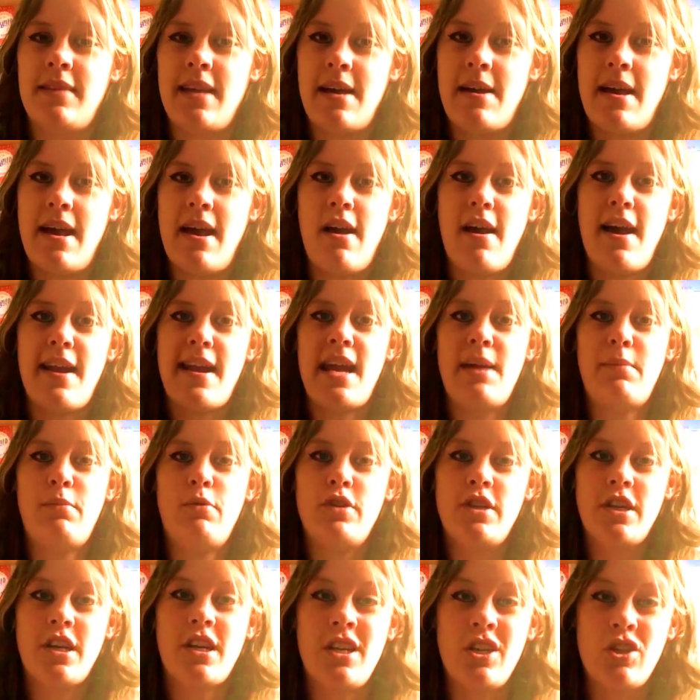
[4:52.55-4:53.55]
they're
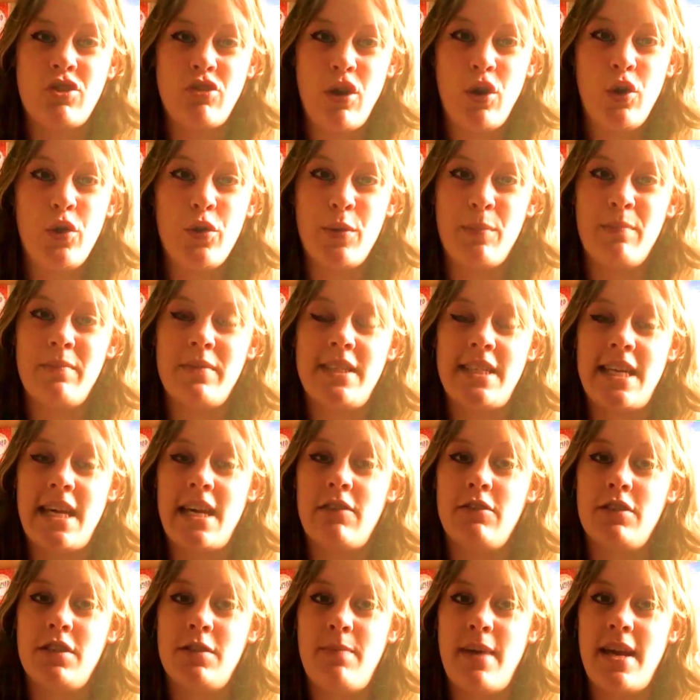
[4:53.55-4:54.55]
unable to control
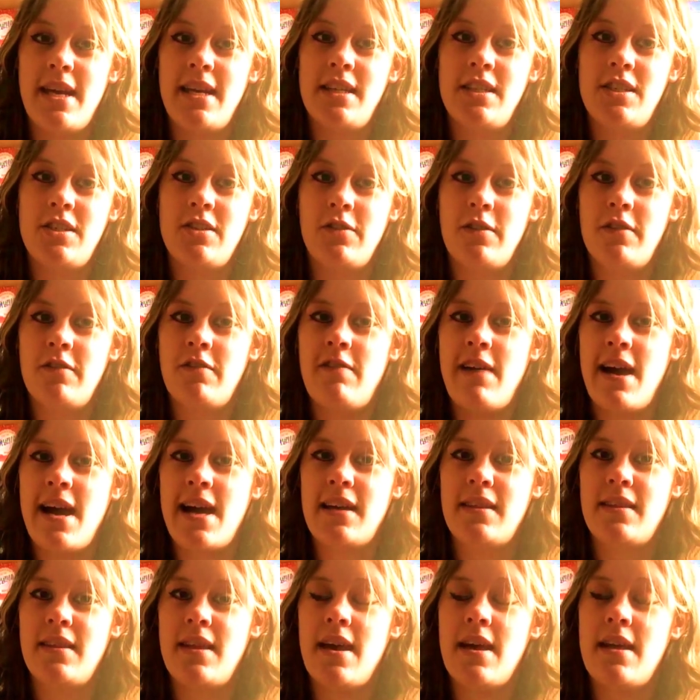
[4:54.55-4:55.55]
themselves based on the
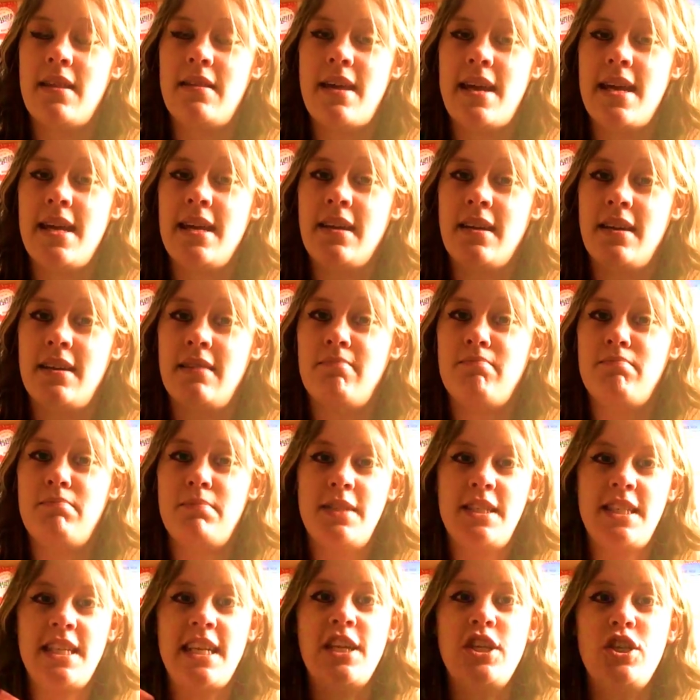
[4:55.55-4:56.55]
fact that they can
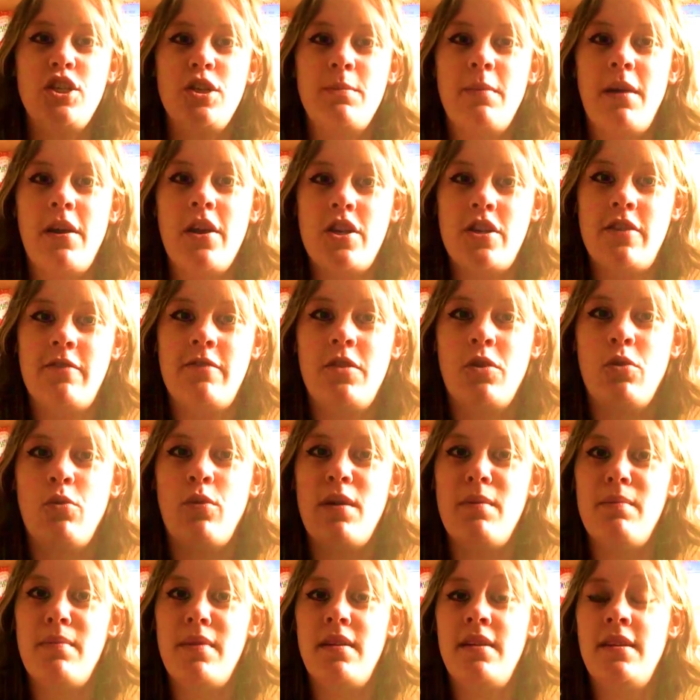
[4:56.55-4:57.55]
see too much of the
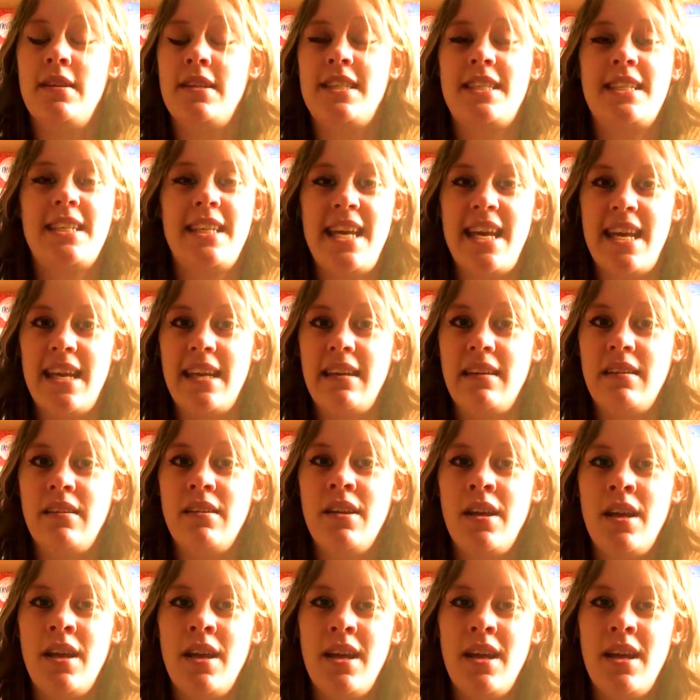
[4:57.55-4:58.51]
women's skin.